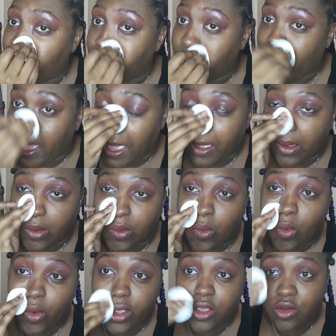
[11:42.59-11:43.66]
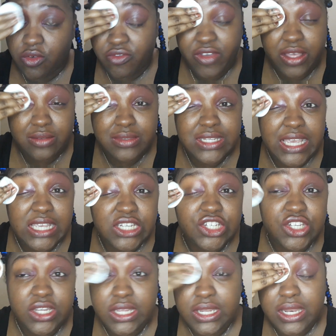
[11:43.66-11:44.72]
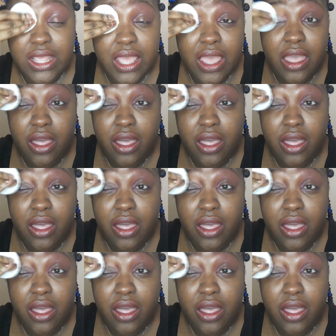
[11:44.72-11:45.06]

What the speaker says: that oil foundation,